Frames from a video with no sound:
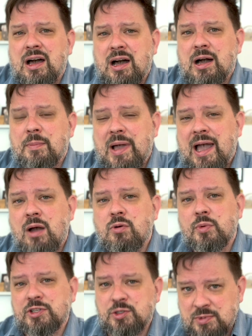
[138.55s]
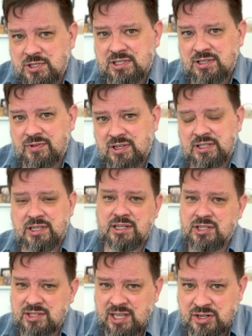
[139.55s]
How are we specifically and
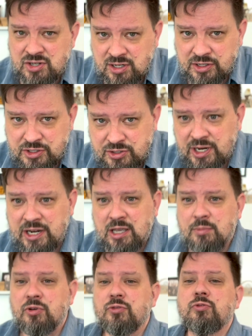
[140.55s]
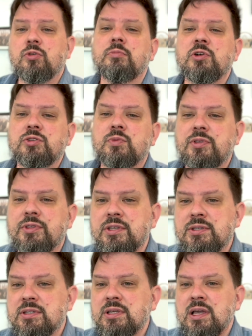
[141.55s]
intentionally training performers with
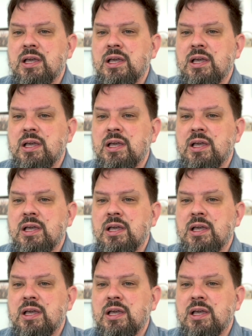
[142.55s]
this?